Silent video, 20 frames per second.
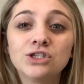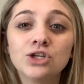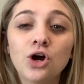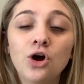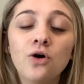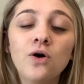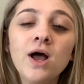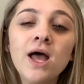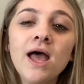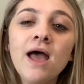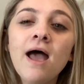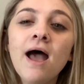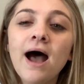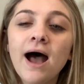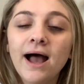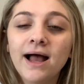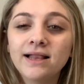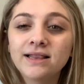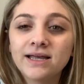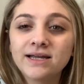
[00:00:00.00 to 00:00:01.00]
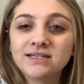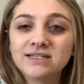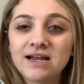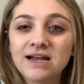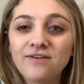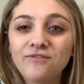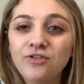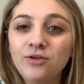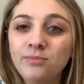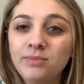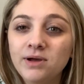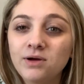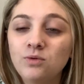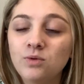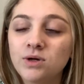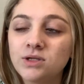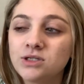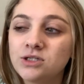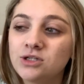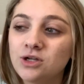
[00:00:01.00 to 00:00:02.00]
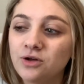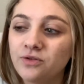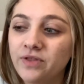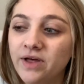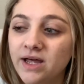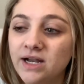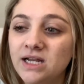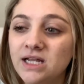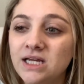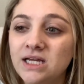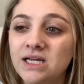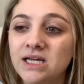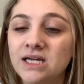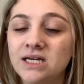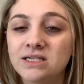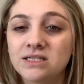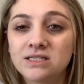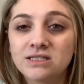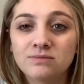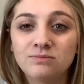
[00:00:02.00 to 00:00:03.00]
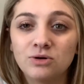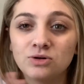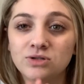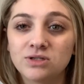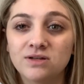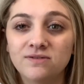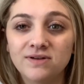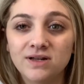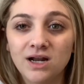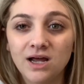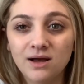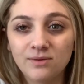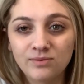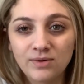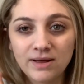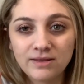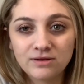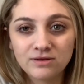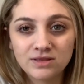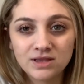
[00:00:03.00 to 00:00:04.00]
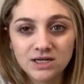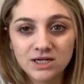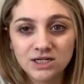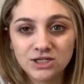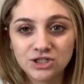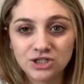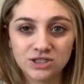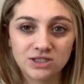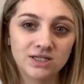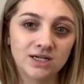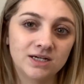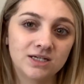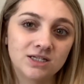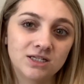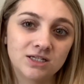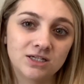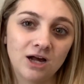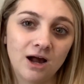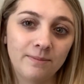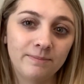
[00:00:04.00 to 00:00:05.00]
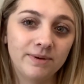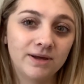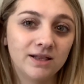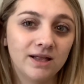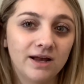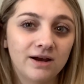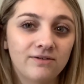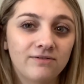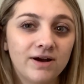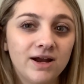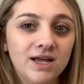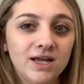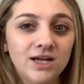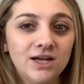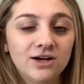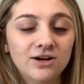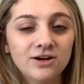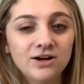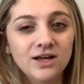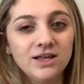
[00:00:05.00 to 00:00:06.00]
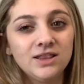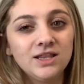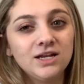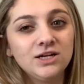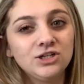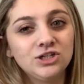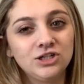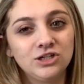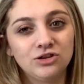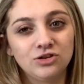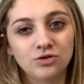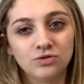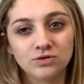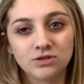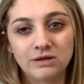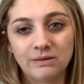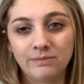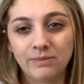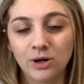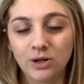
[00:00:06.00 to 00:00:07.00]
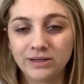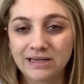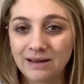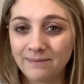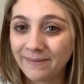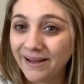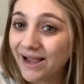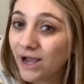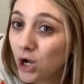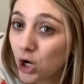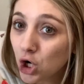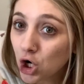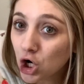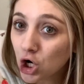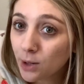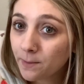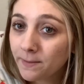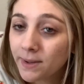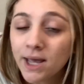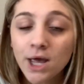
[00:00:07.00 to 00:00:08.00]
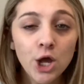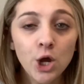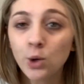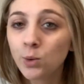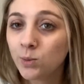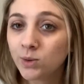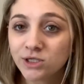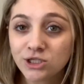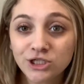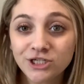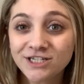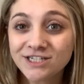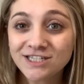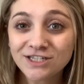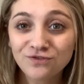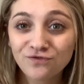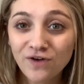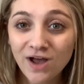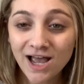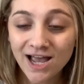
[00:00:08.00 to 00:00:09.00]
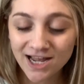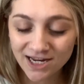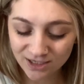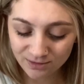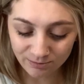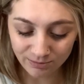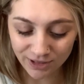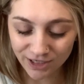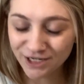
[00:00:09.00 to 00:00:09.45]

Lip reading: So I like to have the big one so that it gets most of it up rather than it just like stopping like right here, and then she throws up all down my arm, which is fine, but